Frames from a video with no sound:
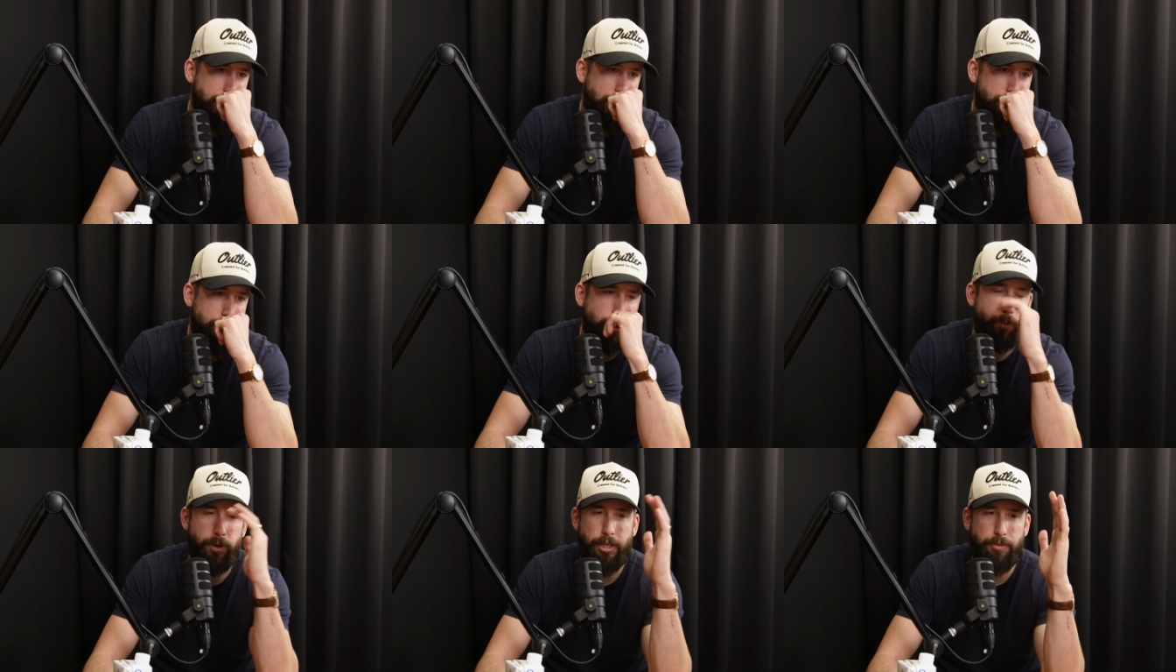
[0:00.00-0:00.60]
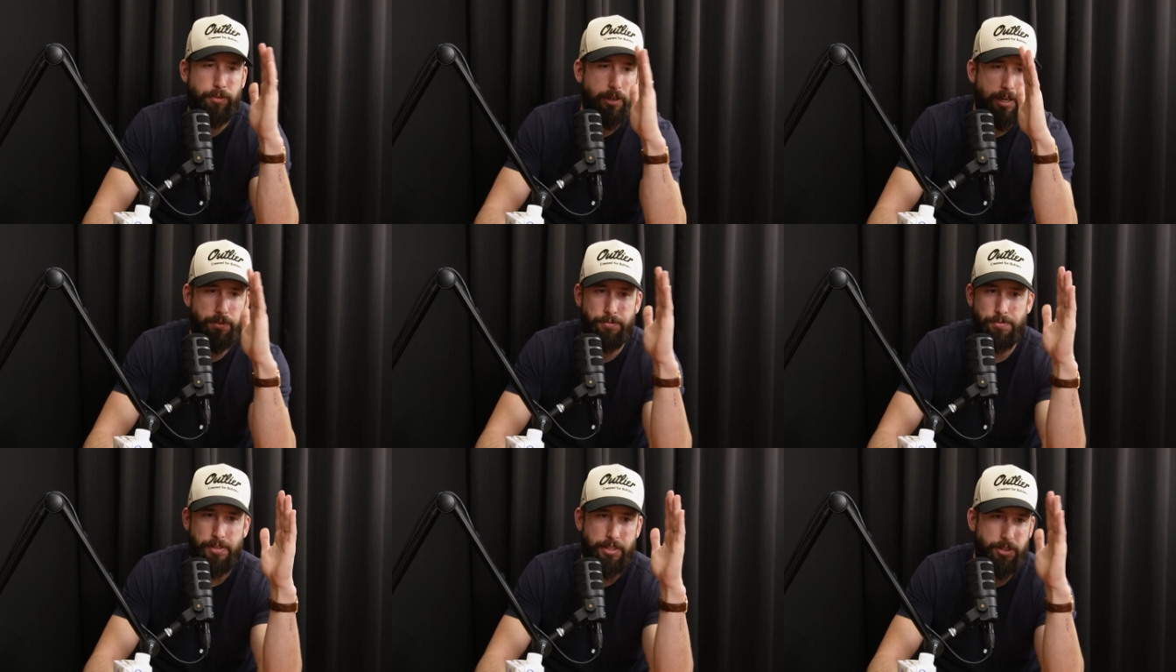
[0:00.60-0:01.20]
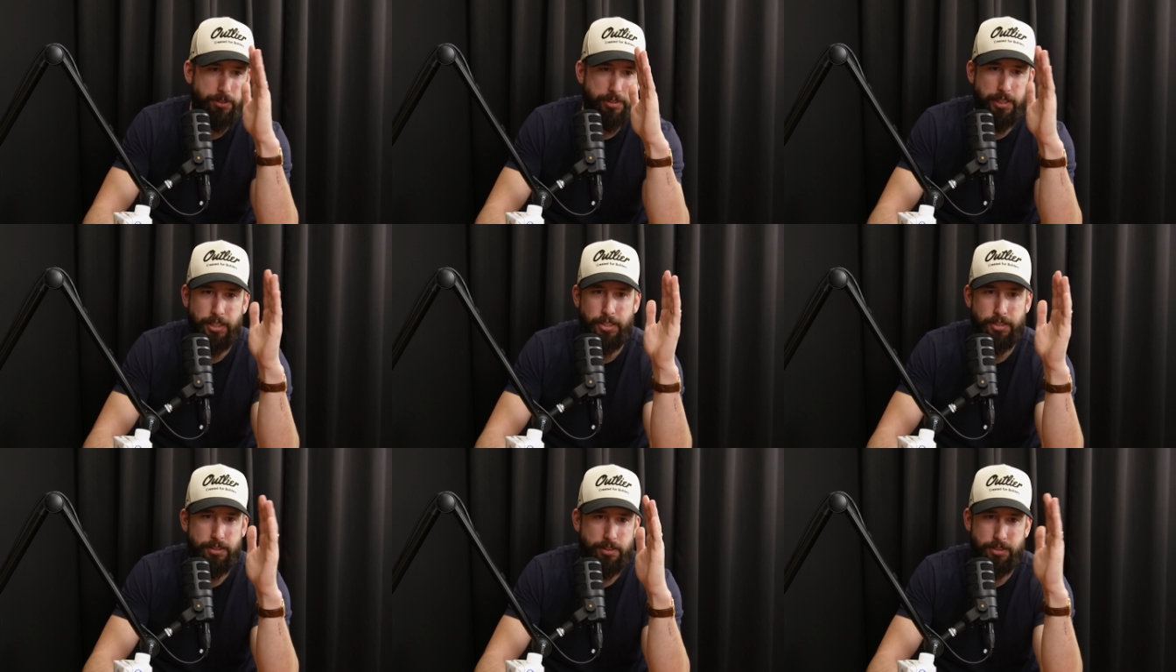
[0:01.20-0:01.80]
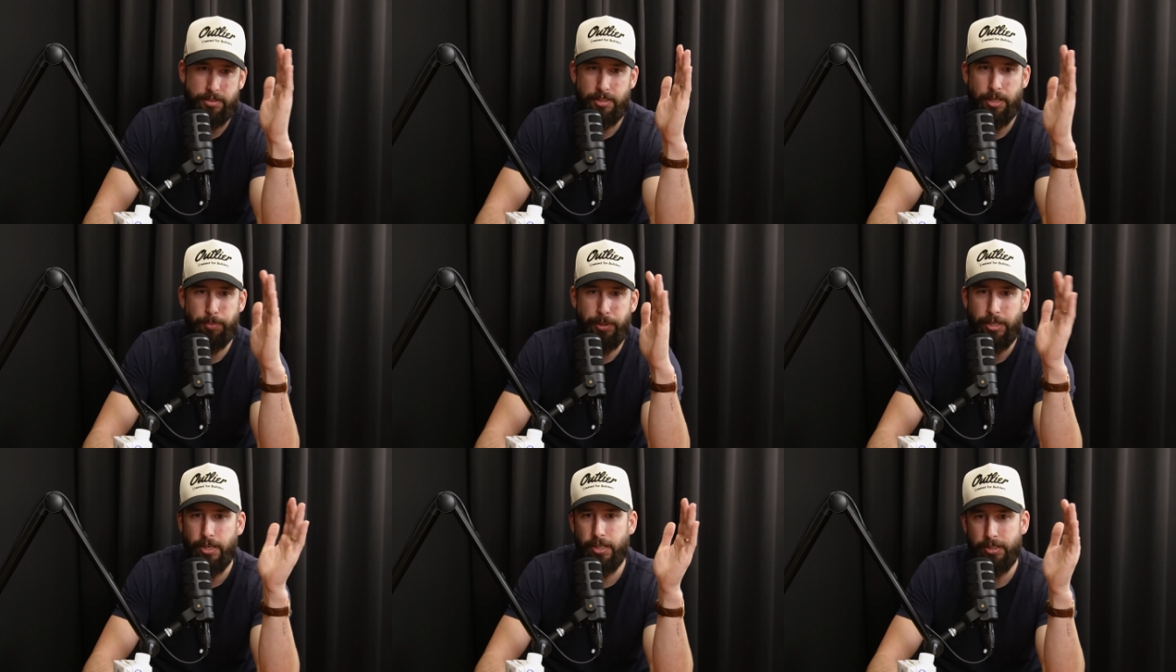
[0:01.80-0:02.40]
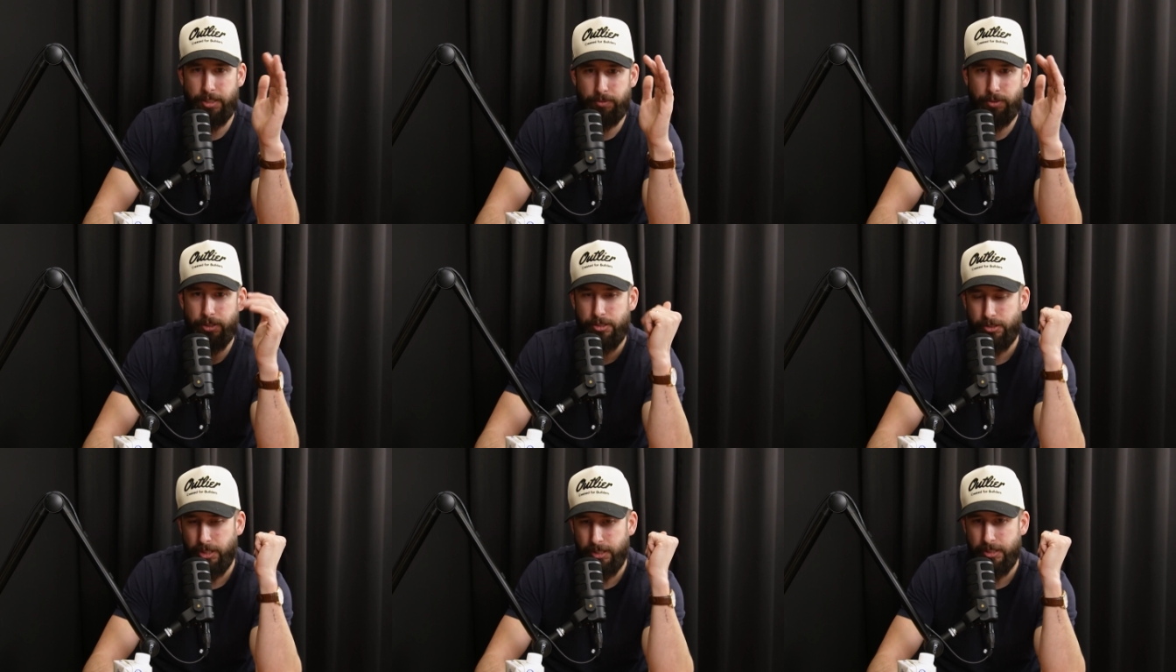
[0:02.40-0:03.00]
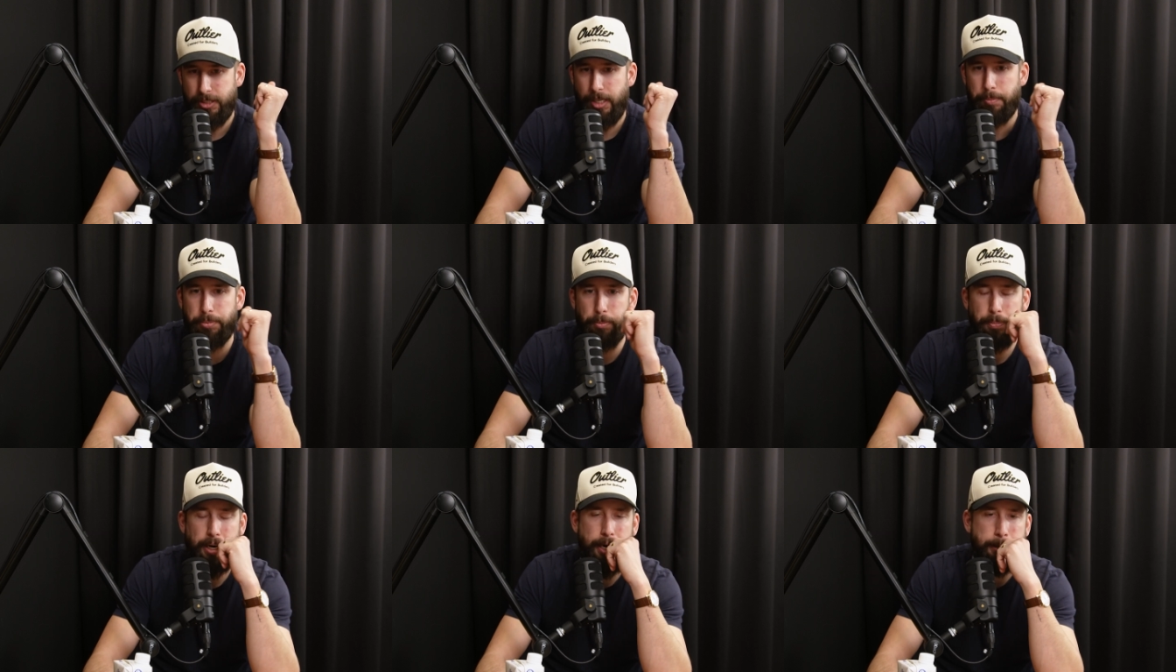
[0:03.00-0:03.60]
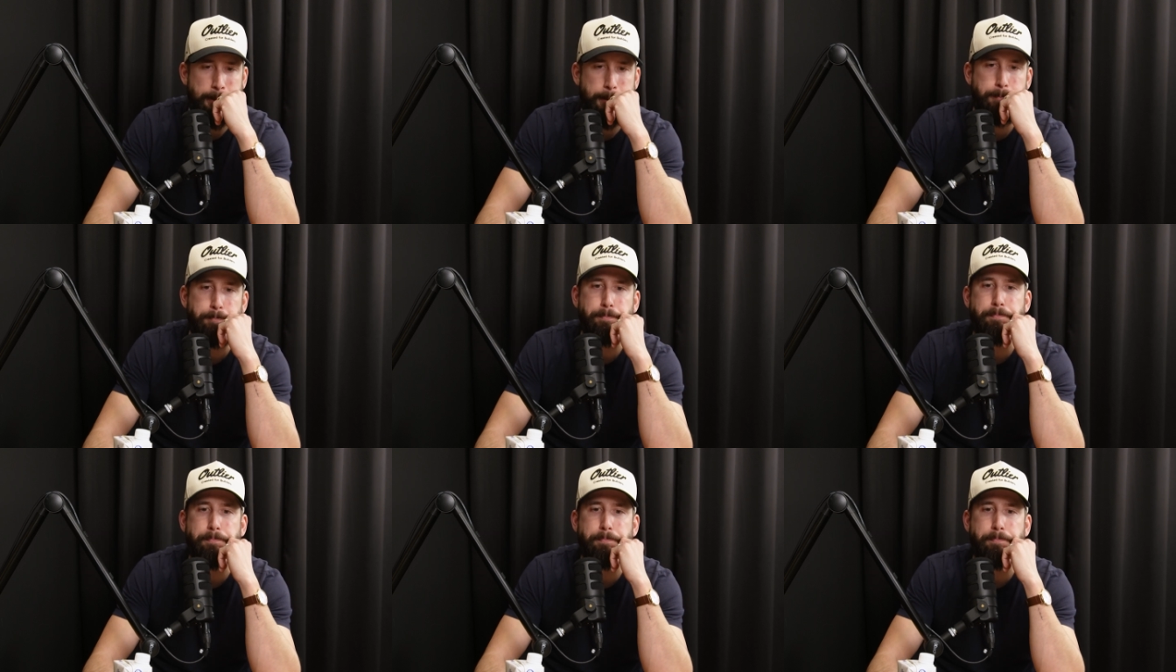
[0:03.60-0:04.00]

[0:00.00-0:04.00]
So whenever I feel that it's coming on, I really try to taper back.